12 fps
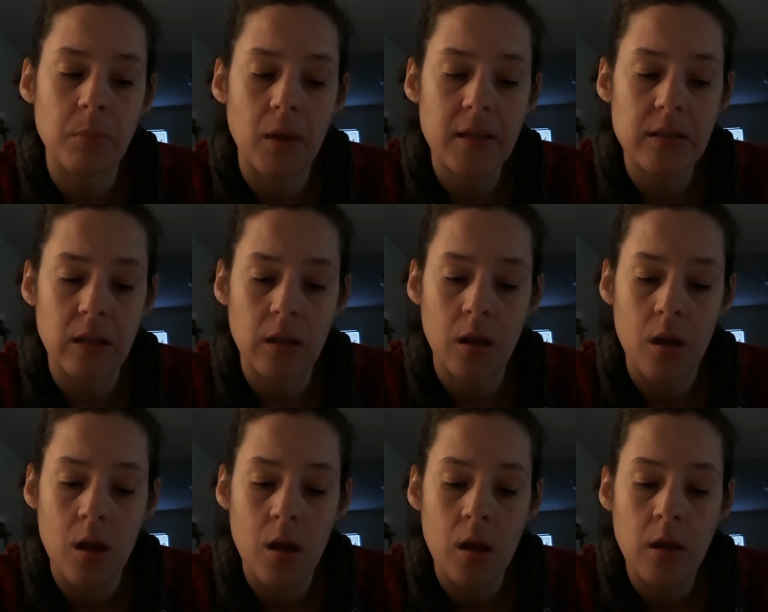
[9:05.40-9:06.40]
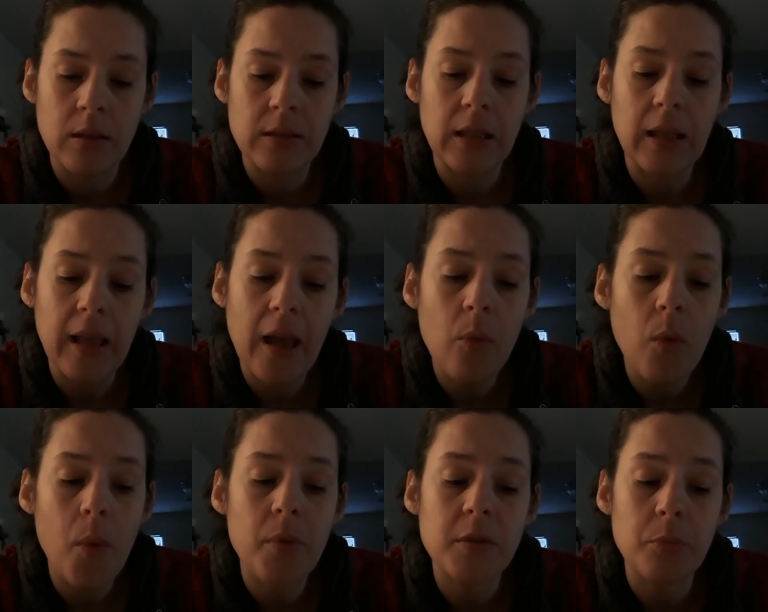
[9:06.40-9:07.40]
blessing to get
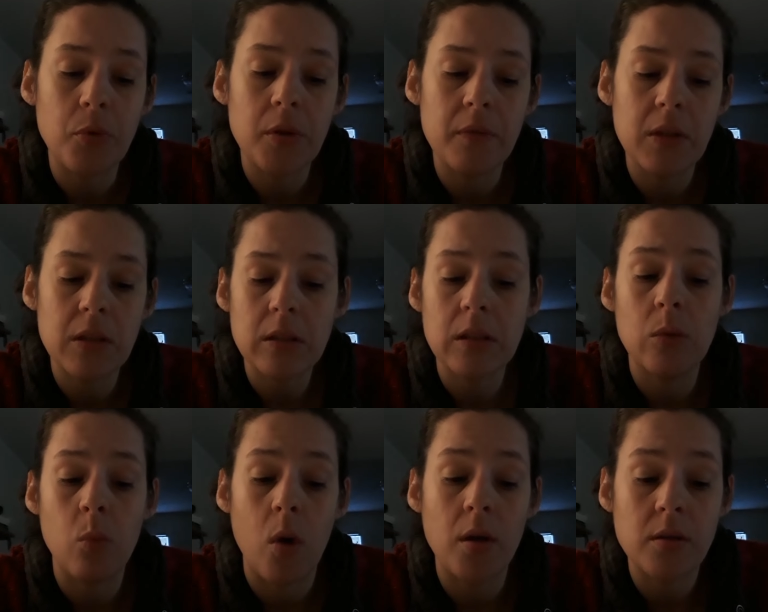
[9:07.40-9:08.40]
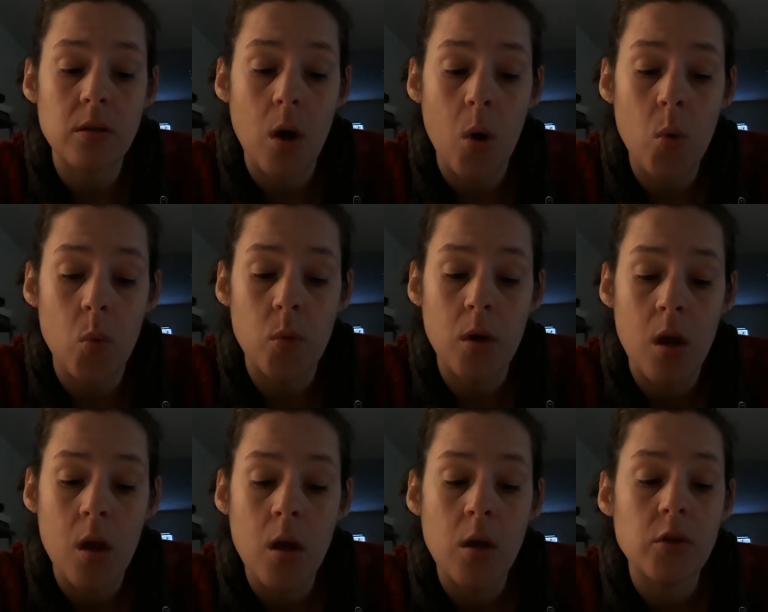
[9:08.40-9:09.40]
what was previously one's own,
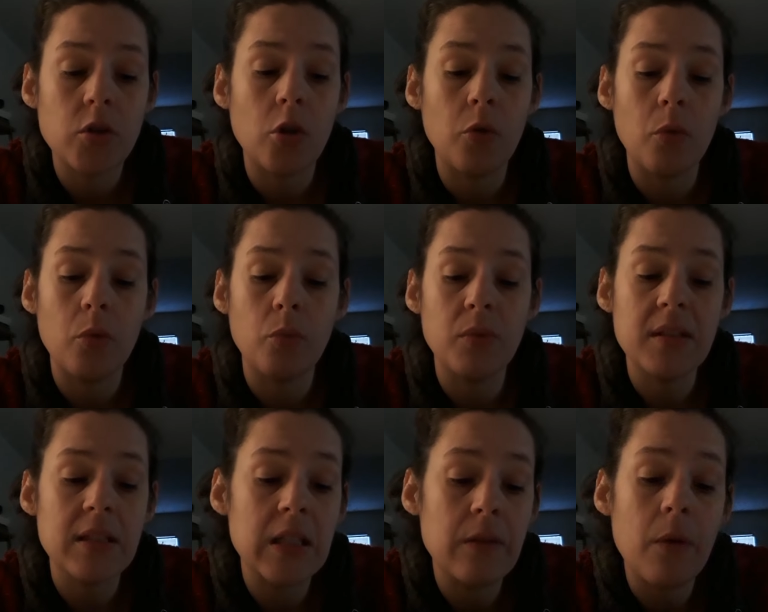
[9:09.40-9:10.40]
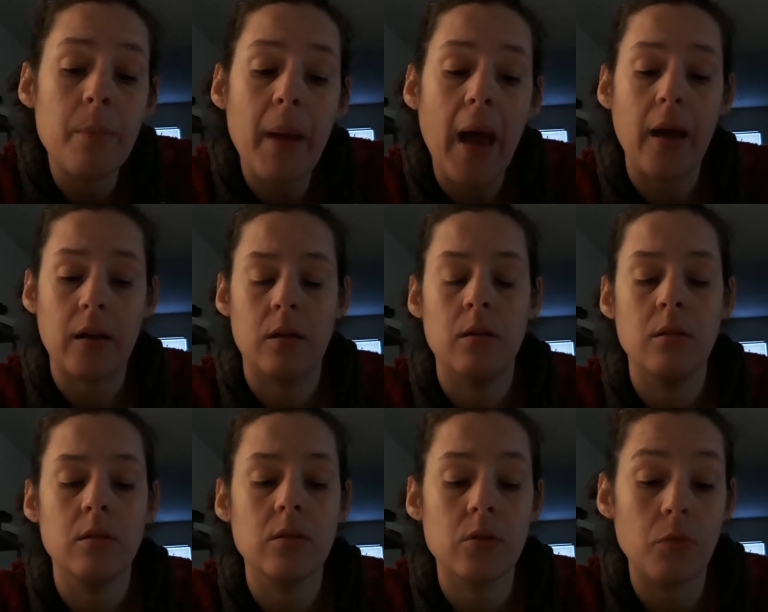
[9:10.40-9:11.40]
to receive it back,
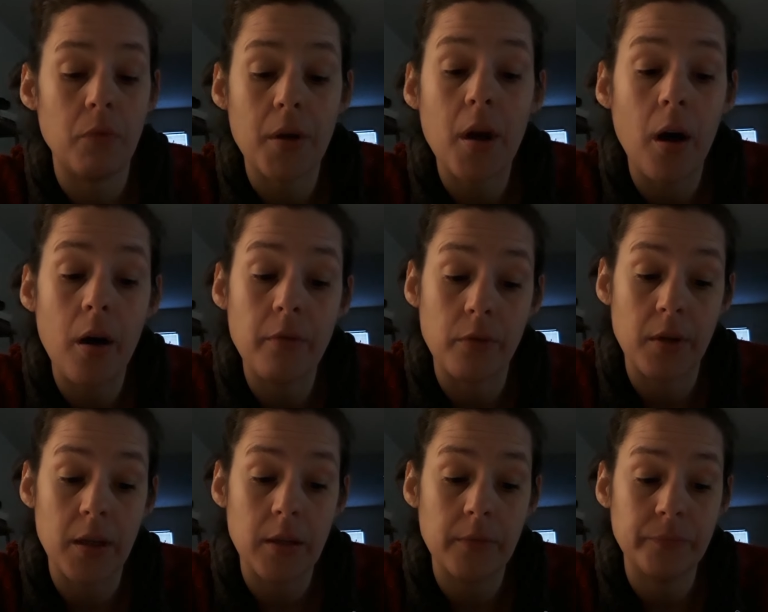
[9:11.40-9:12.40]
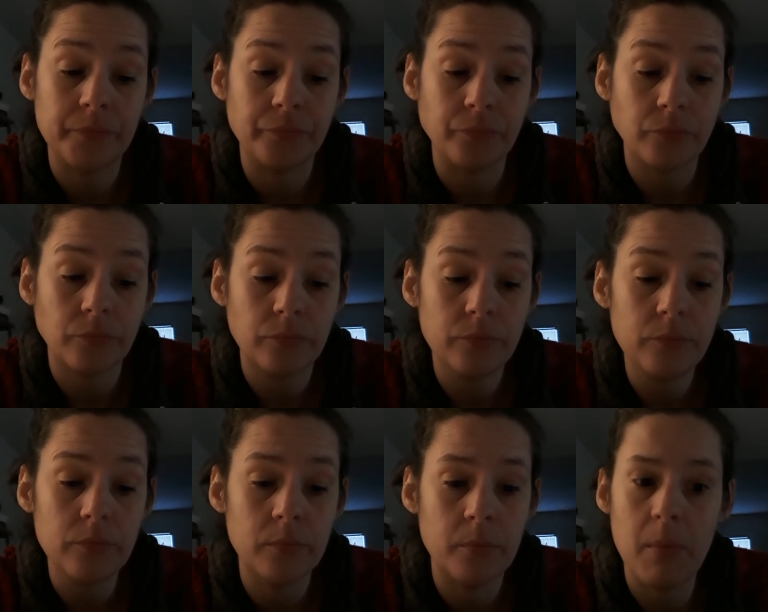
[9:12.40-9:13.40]
to recover it,
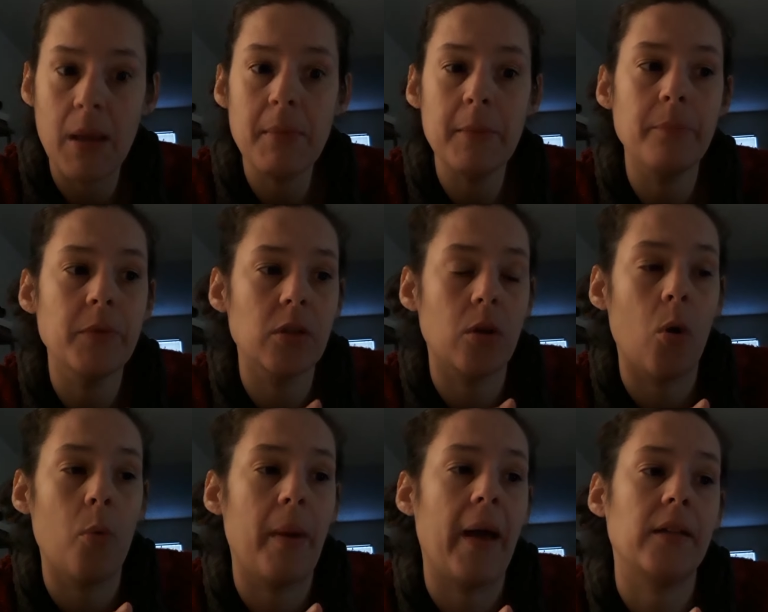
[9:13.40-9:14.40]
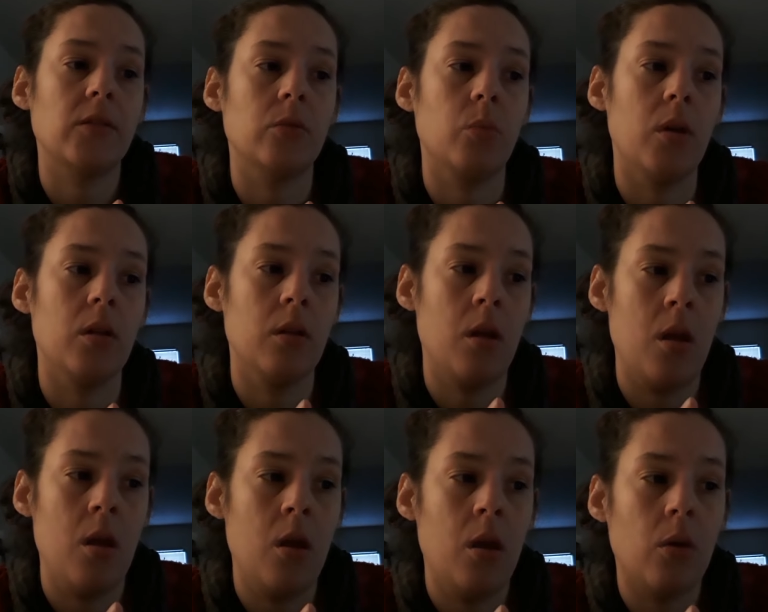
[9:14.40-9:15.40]
maybe to go back to what
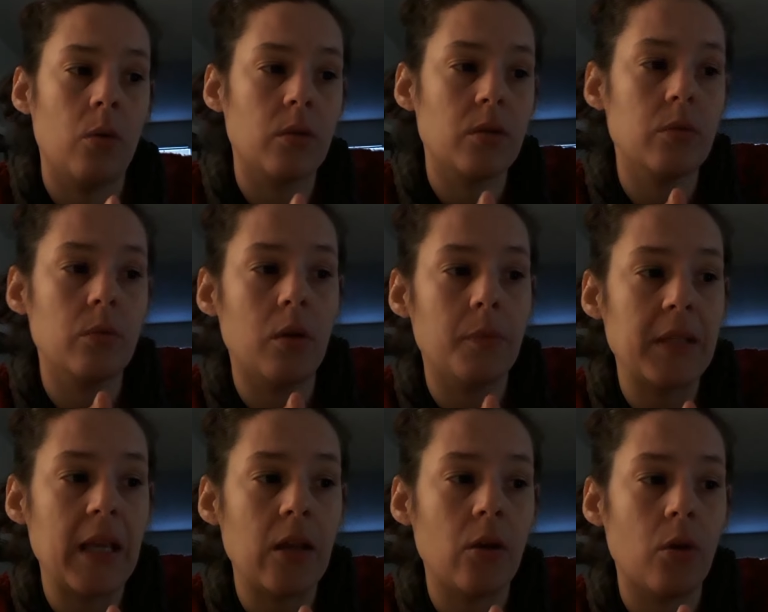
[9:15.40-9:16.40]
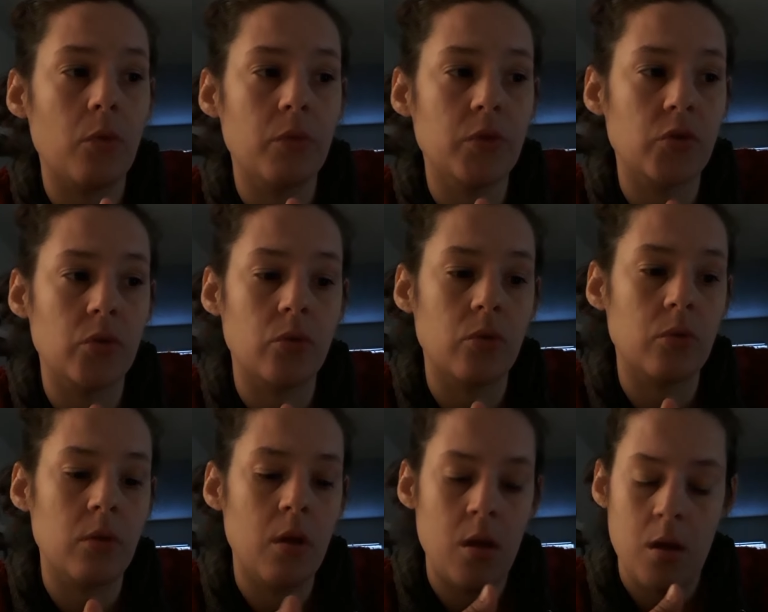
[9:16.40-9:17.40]
or to obtain our
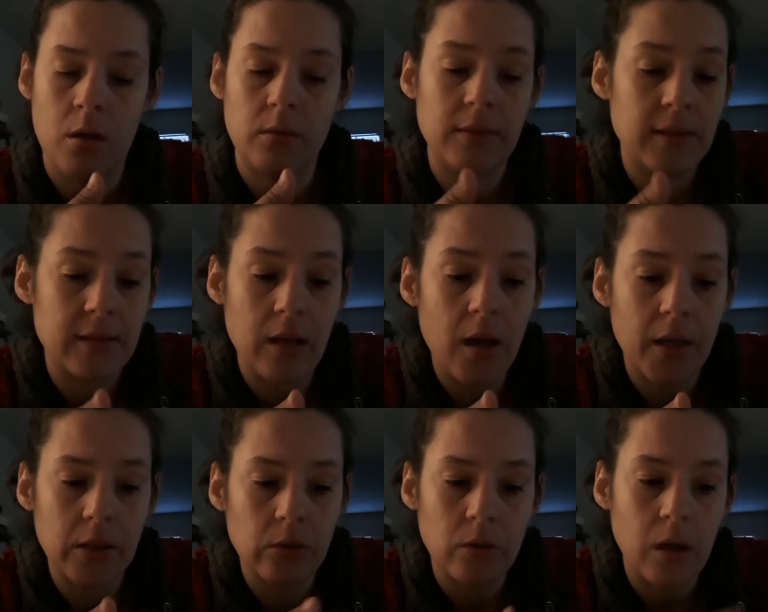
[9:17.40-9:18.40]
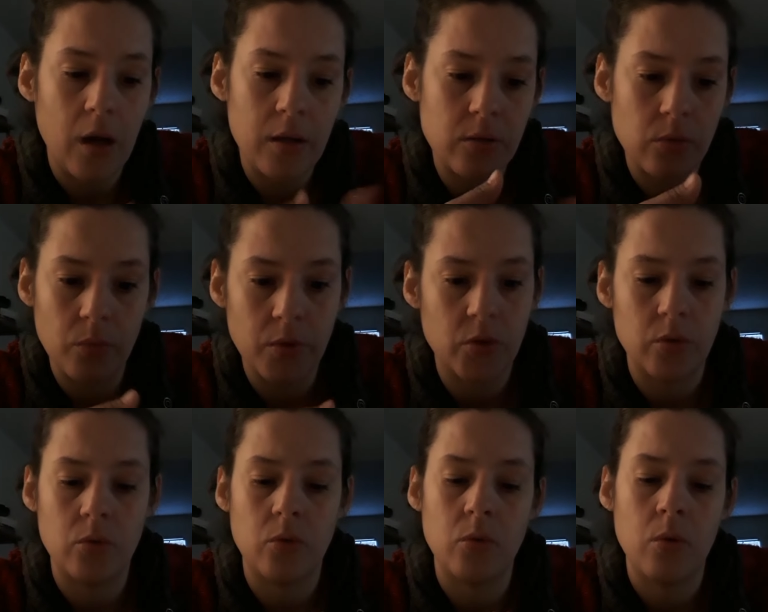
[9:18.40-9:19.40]
original design or God's
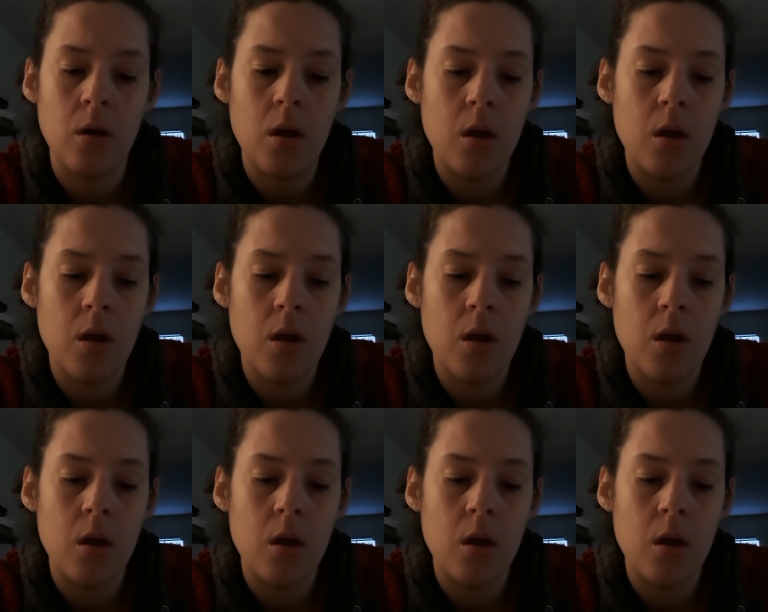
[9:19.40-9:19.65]
original,